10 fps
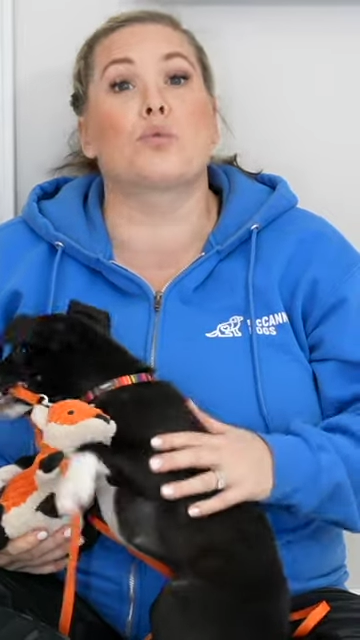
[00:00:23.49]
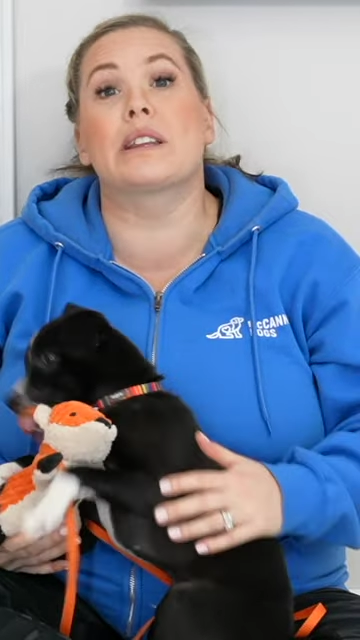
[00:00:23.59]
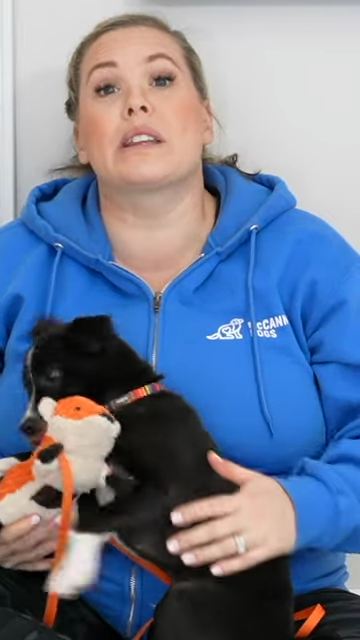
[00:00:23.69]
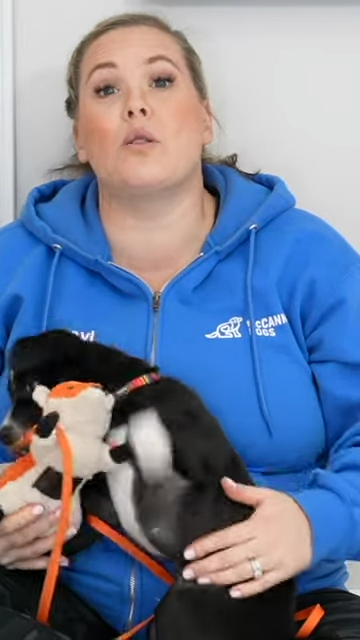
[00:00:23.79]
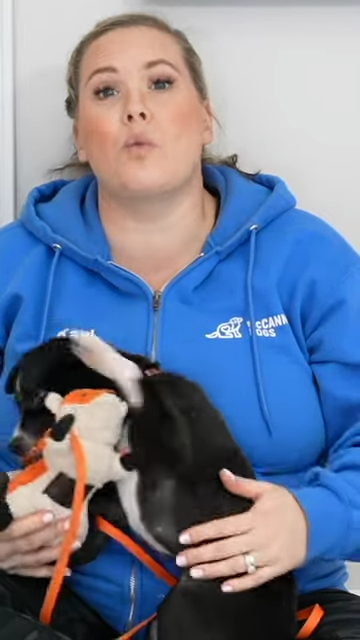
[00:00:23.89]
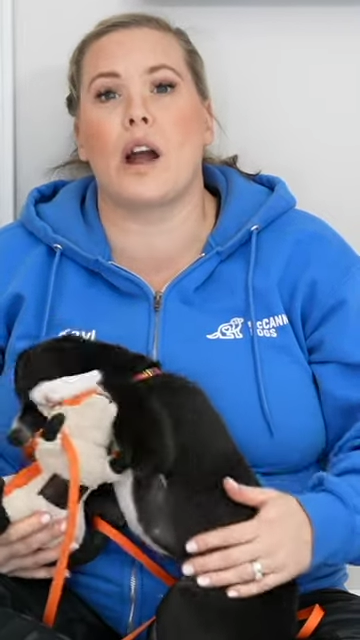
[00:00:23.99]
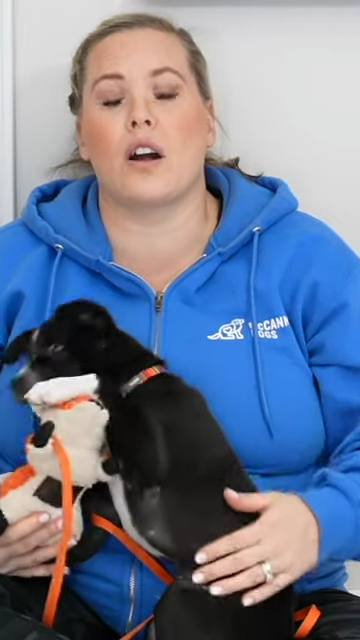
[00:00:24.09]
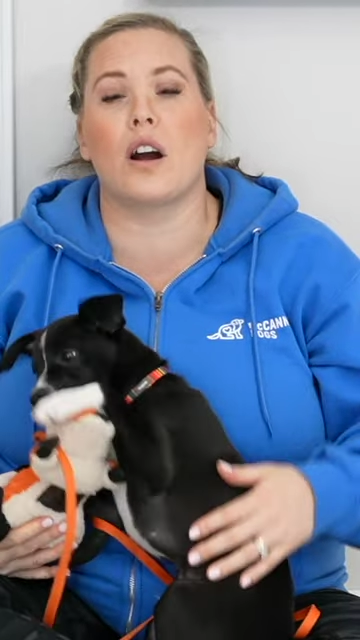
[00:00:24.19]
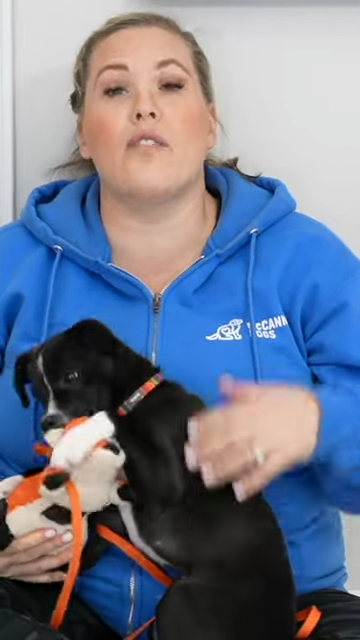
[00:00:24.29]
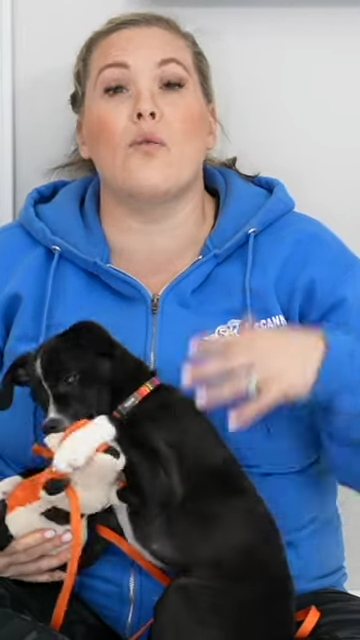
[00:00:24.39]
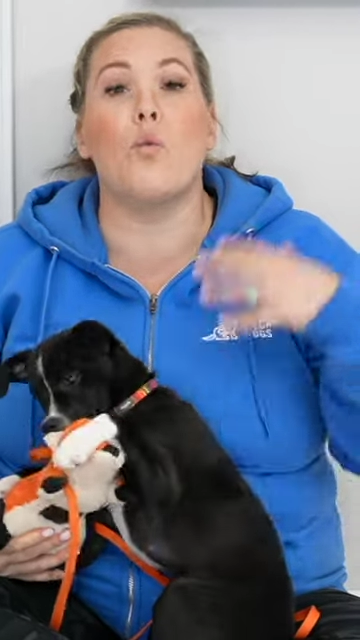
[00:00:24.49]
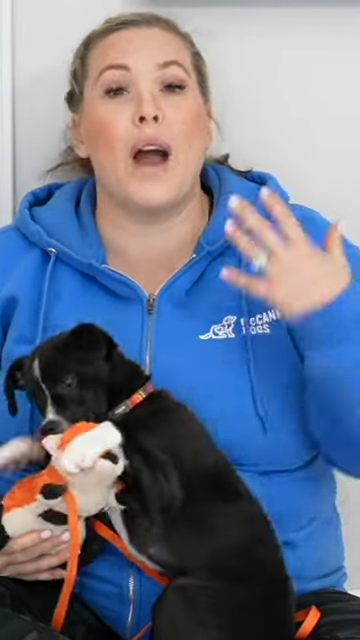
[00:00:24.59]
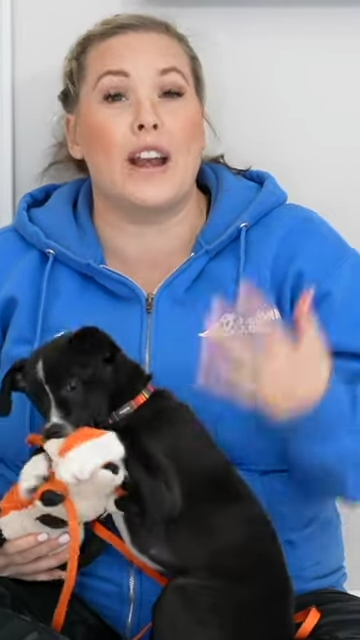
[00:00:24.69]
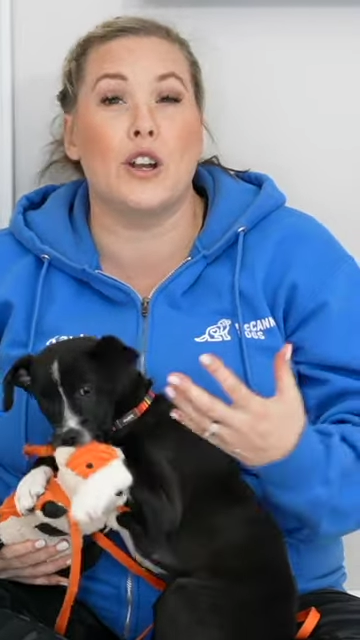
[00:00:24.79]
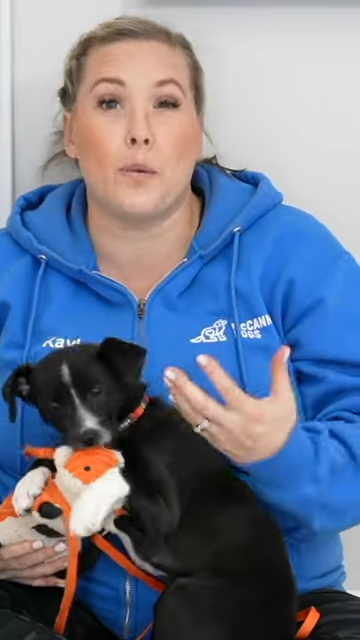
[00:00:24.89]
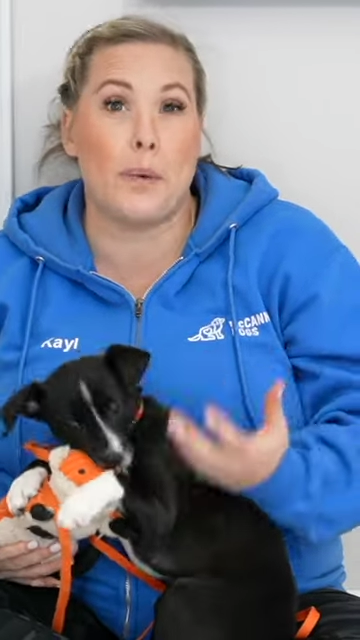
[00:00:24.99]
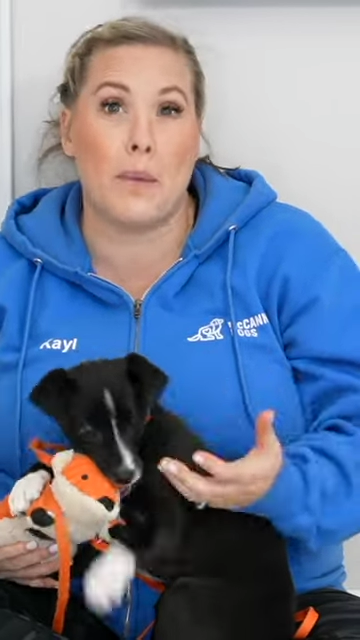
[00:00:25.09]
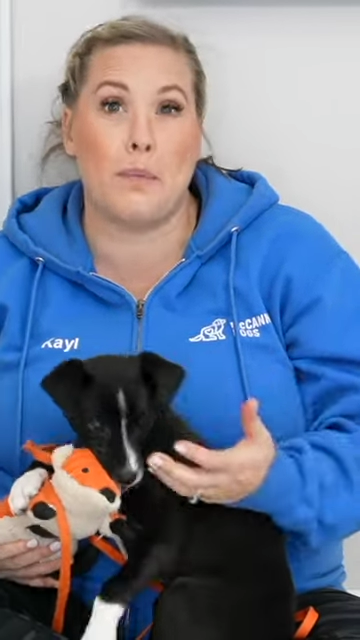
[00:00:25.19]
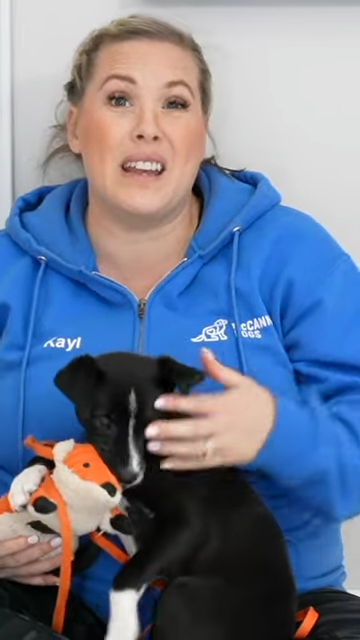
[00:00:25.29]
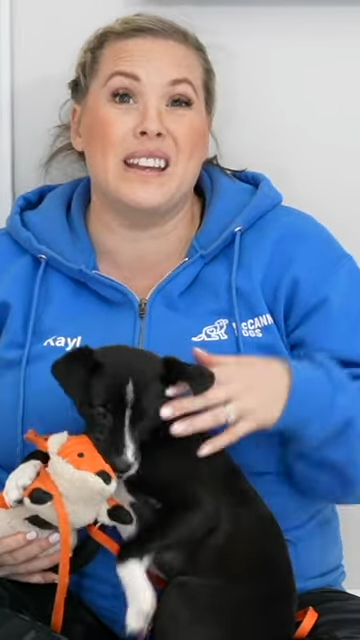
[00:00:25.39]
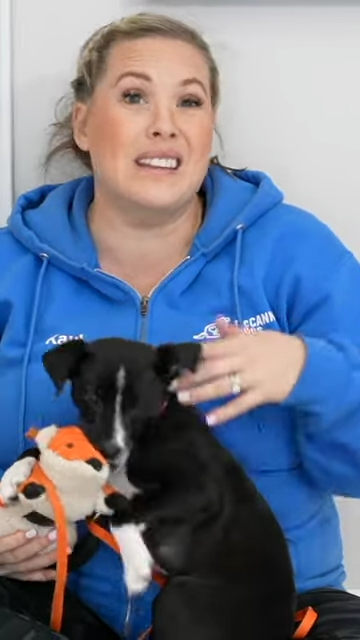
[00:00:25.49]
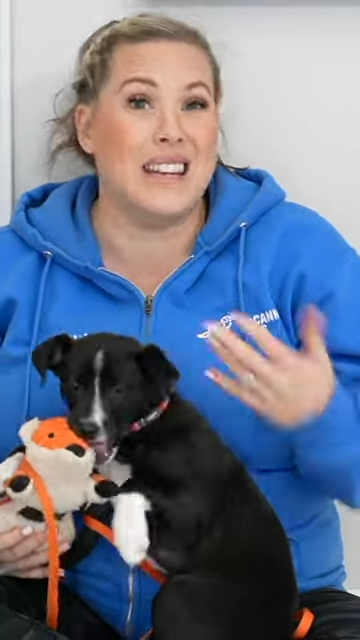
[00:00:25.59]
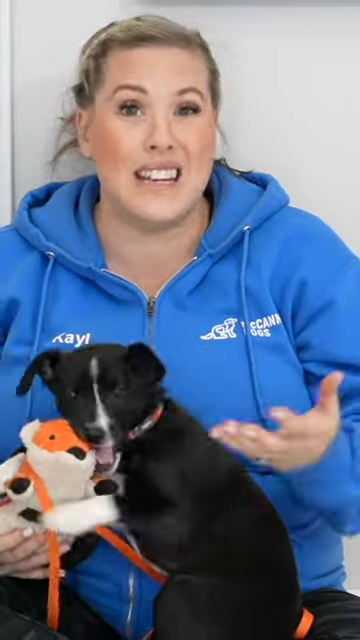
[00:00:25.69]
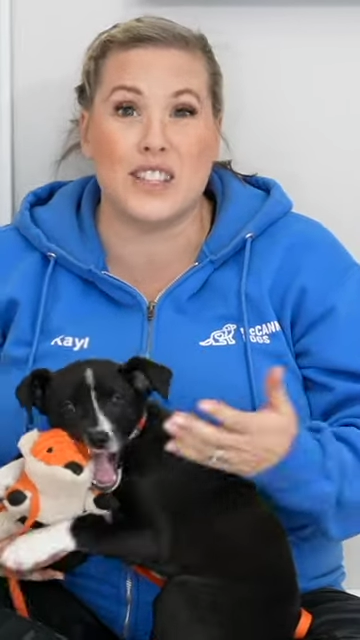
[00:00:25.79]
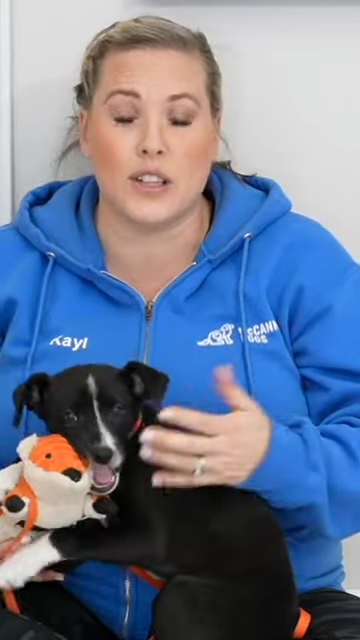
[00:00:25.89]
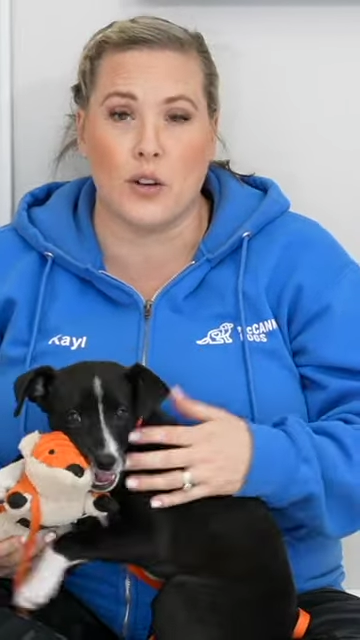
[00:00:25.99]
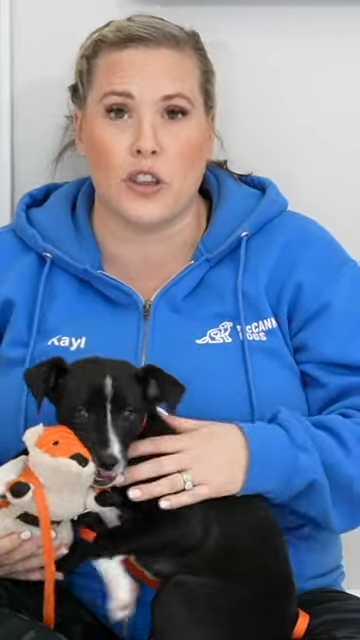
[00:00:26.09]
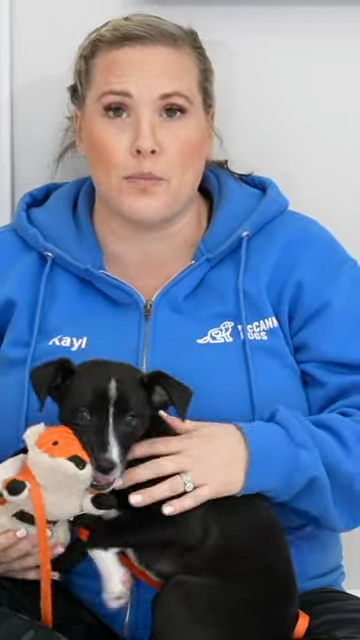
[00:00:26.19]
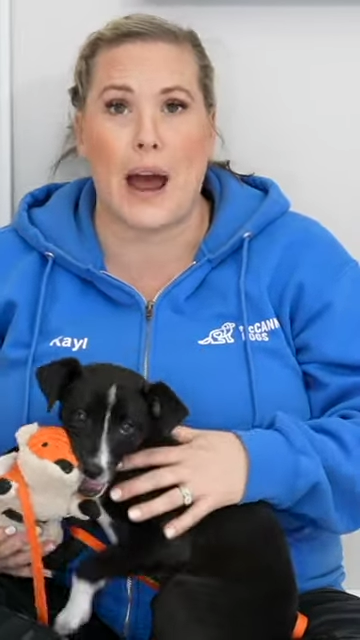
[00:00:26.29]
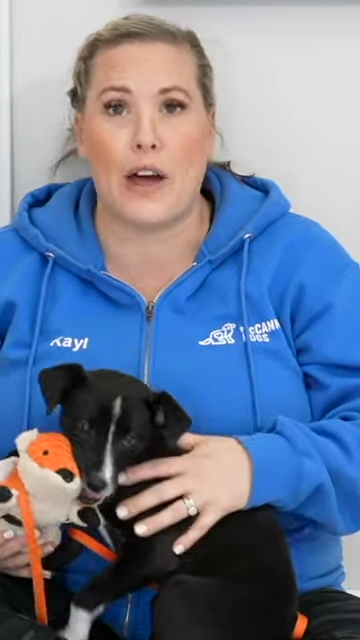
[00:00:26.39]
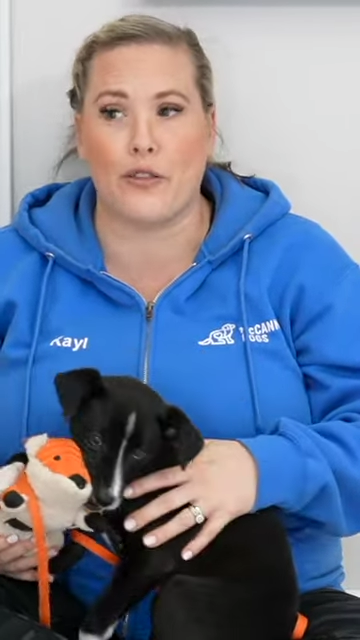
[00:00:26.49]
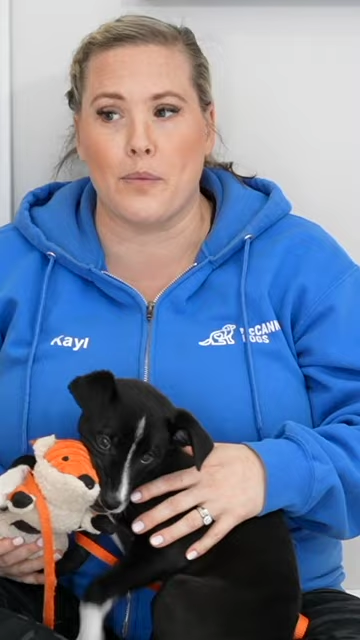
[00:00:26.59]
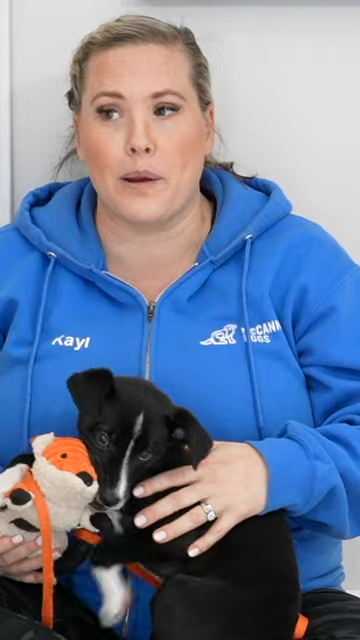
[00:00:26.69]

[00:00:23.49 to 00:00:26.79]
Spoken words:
really aware of when your puppy needs to go to the bathroom.